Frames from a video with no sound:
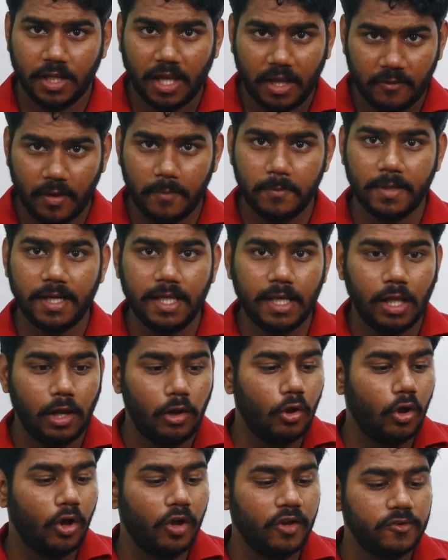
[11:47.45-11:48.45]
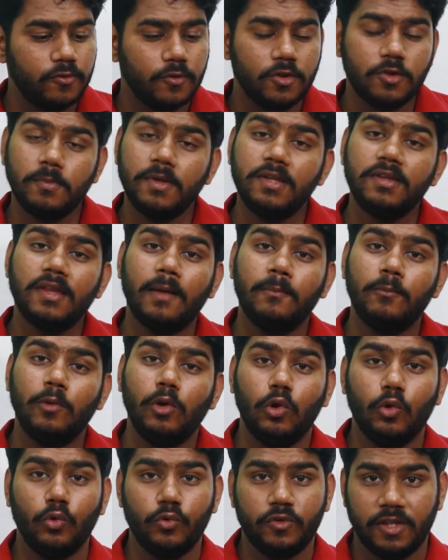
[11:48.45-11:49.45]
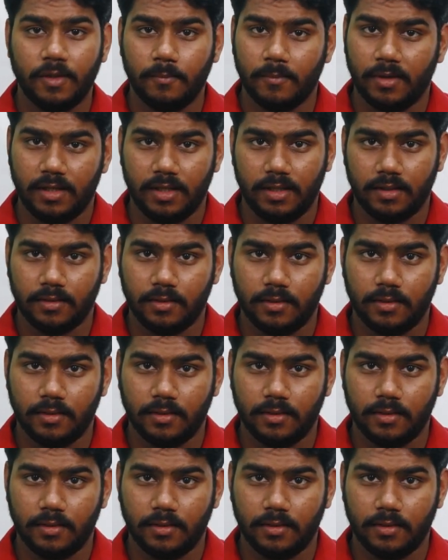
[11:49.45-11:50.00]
If I am getting a loss, which means I am losing money.